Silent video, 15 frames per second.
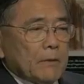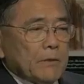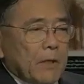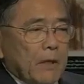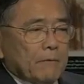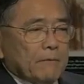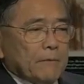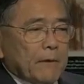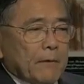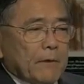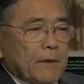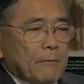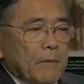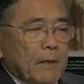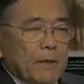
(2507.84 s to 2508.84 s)
John
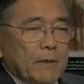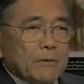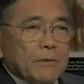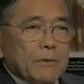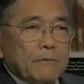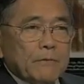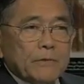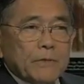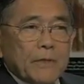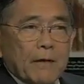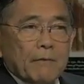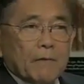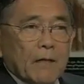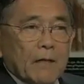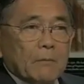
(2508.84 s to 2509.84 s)
Flaherty, my chief of
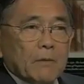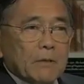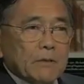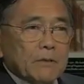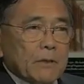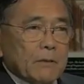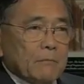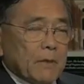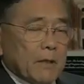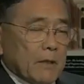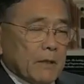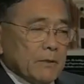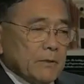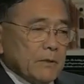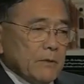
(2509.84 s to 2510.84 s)
staff, came in and said, "May
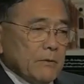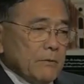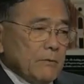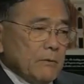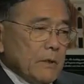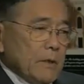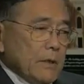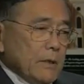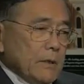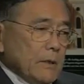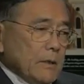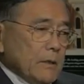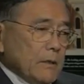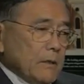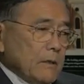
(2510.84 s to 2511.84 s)
I see you,
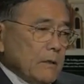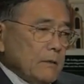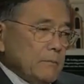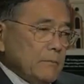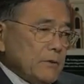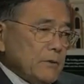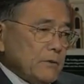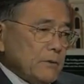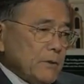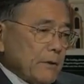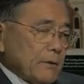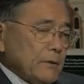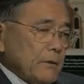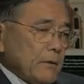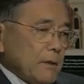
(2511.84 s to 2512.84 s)
Mr.
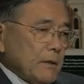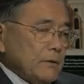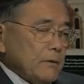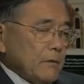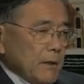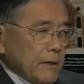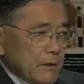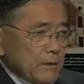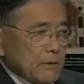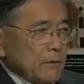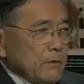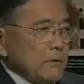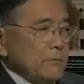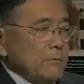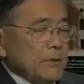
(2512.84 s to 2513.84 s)
Secretary?" So I
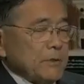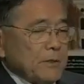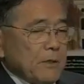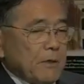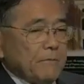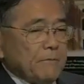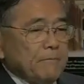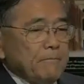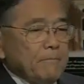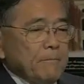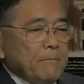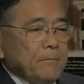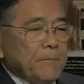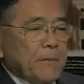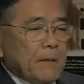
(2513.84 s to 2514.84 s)
excused myself
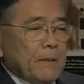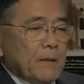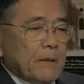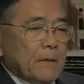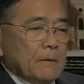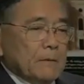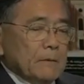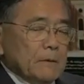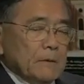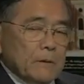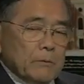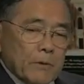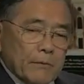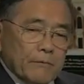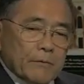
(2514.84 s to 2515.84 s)

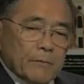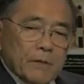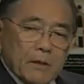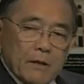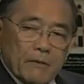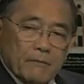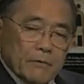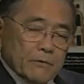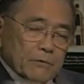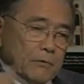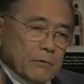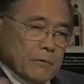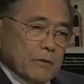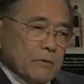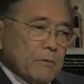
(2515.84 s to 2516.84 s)
and went from the conference
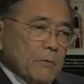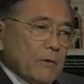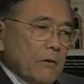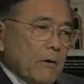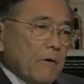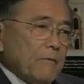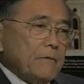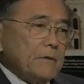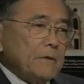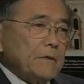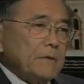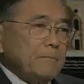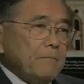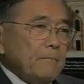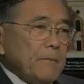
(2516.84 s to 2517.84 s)
room into my
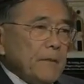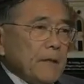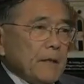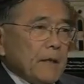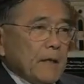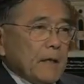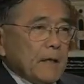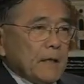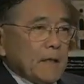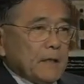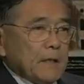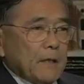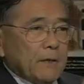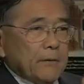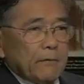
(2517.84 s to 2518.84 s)
office. And
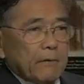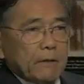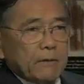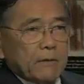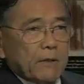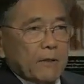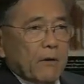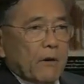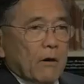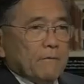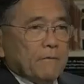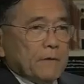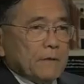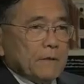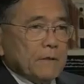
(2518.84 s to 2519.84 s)
at the other end of the
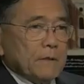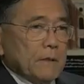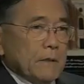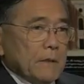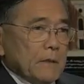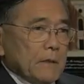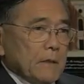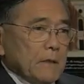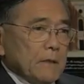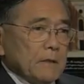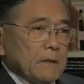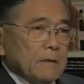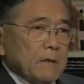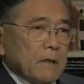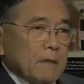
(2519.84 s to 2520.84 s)
office
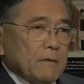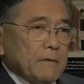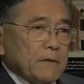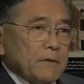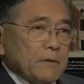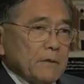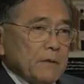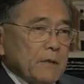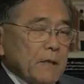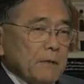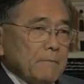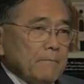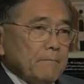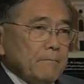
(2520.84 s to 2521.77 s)
is a television set.